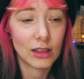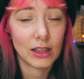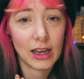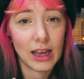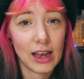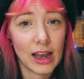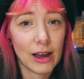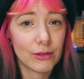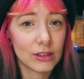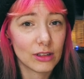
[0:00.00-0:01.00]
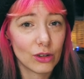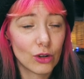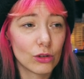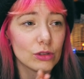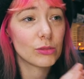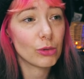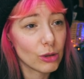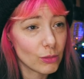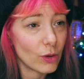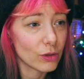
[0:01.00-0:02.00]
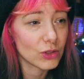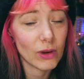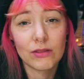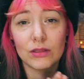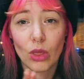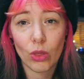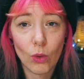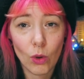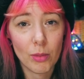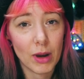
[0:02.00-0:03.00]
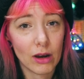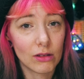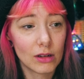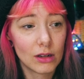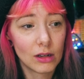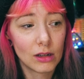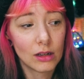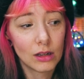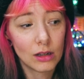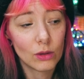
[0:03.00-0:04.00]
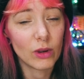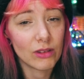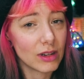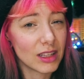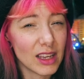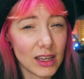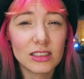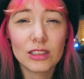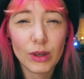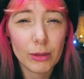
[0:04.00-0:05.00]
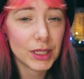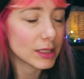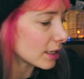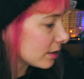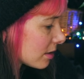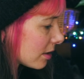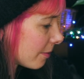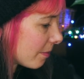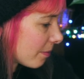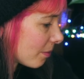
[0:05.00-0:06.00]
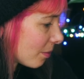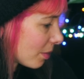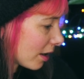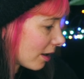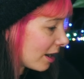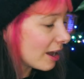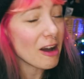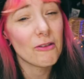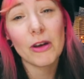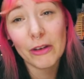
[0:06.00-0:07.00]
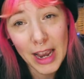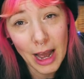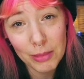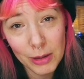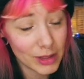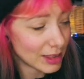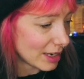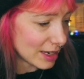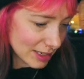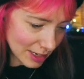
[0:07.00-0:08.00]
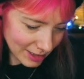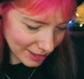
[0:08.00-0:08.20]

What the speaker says: that I haven't gone to put them on, so I haven't thought about weaving in the ends, if that makes sense. But I'm very happy with these.